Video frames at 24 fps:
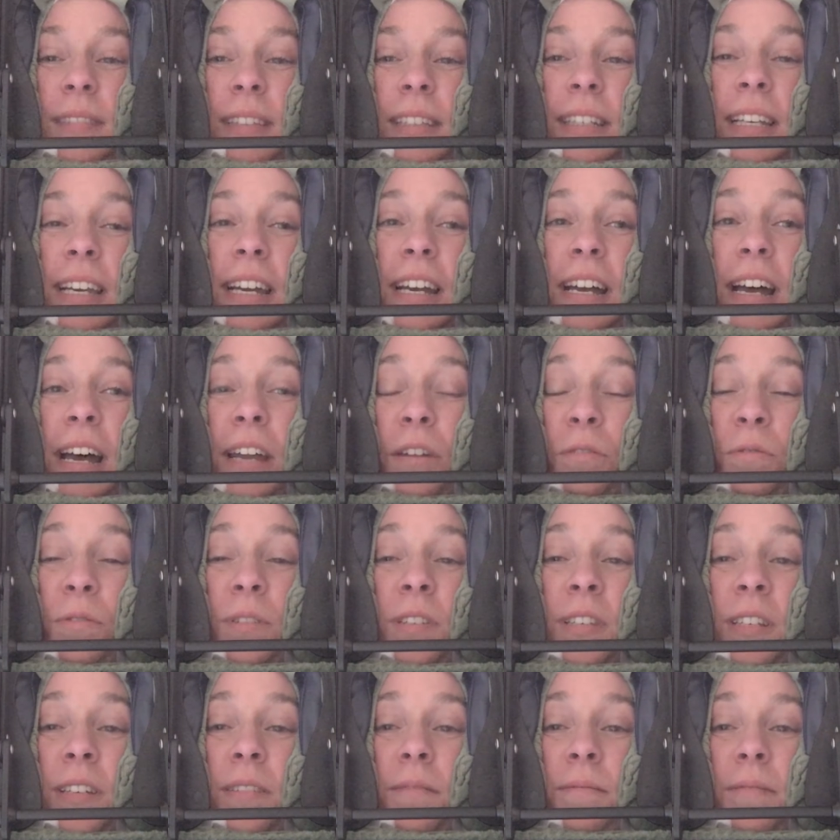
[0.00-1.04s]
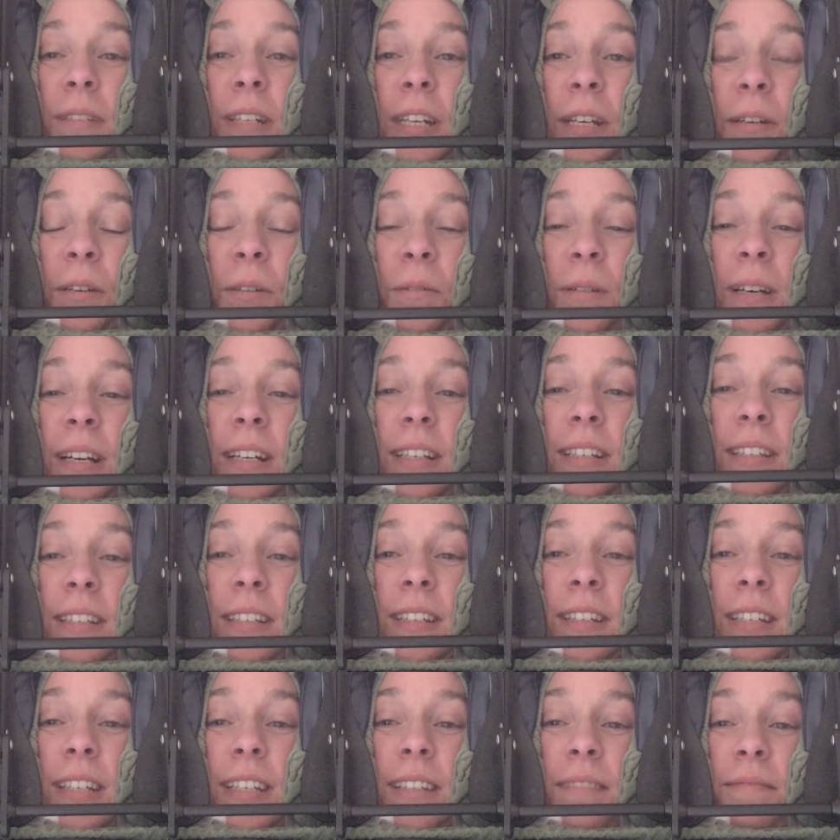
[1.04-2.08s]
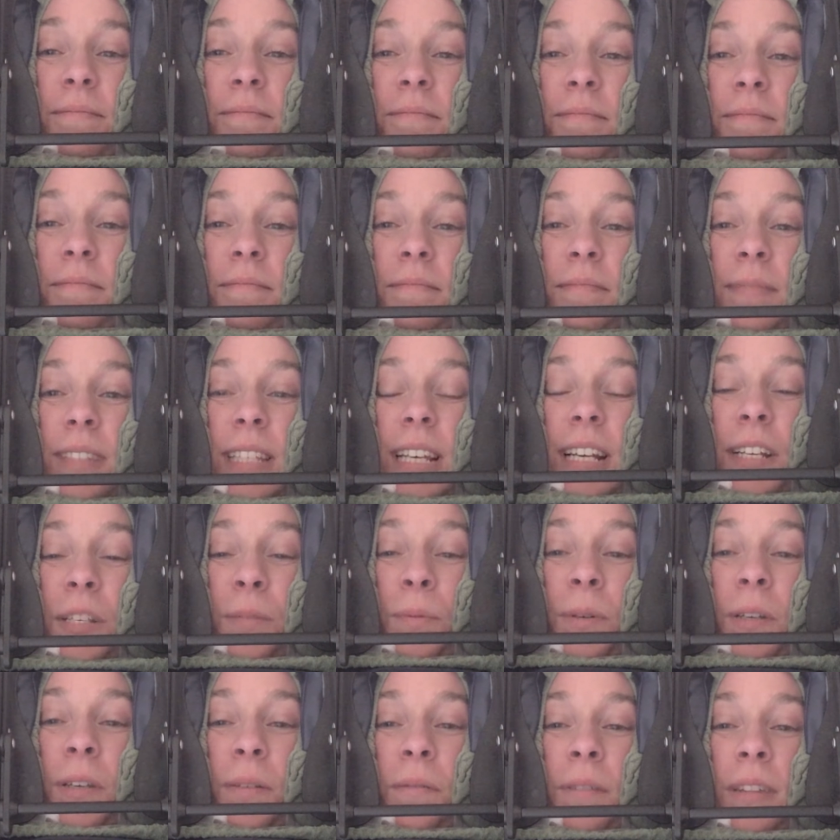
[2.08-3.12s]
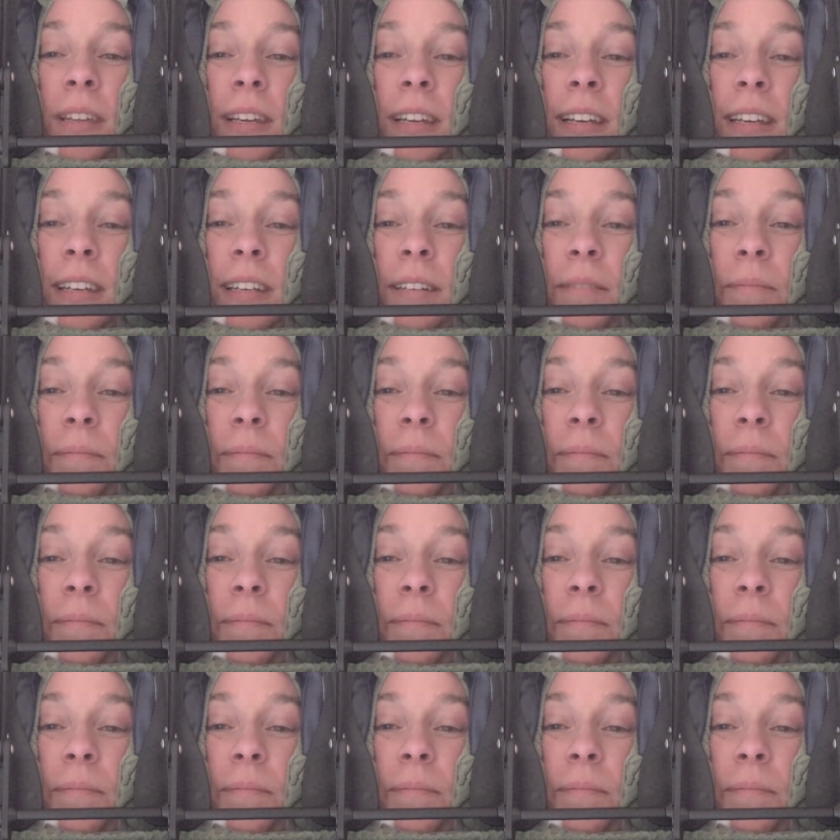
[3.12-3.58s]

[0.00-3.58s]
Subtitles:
Yeah, and also, you know, you guys can tell us what you think.